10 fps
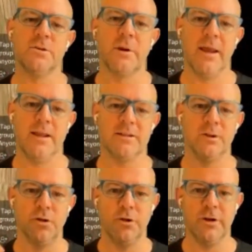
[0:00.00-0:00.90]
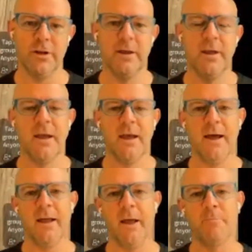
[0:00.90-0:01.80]
to enhance learning.
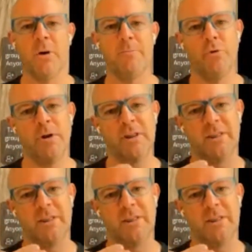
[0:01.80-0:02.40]
And by putting